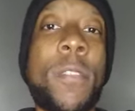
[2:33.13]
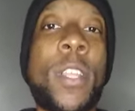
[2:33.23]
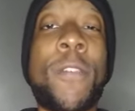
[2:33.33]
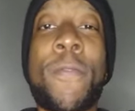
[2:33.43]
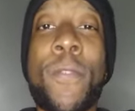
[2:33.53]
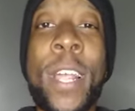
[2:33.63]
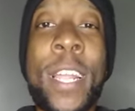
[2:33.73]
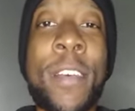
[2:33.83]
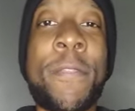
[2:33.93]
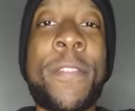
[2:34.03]
They're
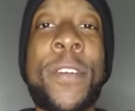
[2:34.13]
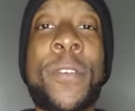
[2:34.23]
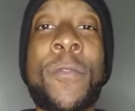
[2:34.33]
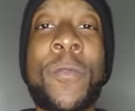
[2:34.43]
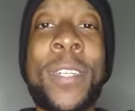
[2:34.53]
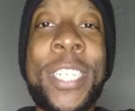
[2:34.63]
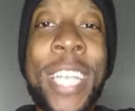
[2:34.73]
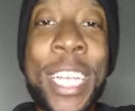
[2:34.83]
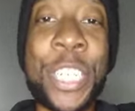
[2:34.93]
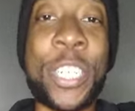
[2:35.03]
afraid of their
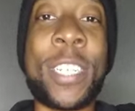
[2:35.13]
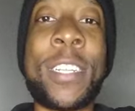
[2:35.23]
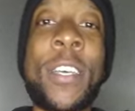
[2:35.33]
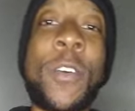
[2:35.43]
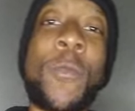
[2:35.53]
rejection,